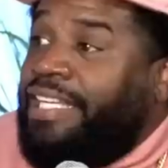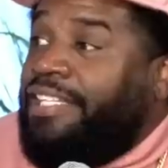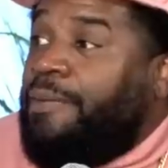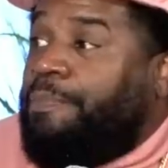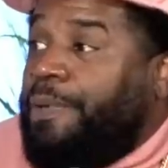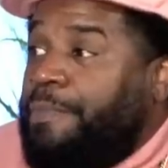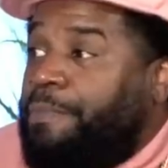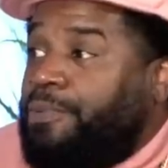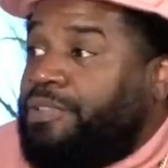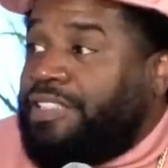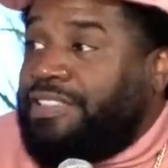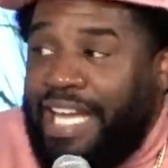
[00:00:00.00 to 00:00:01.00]
act like he your
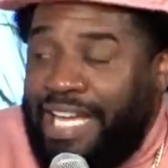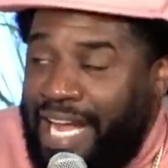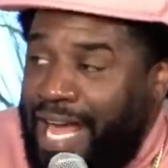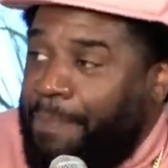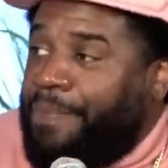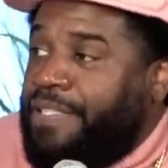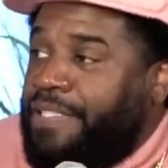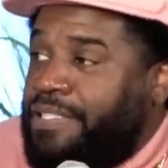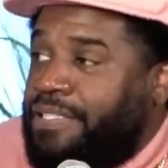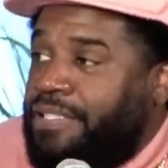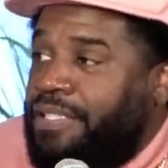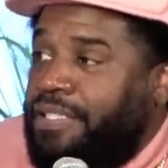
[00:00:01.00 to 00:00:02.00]
people's, cause that
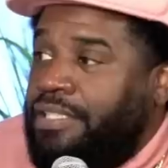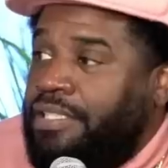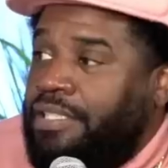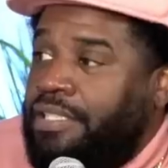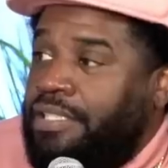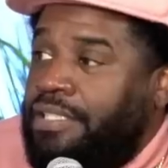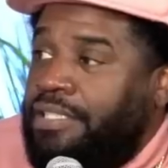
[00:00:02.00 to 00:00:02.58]
happens. Uh-huh.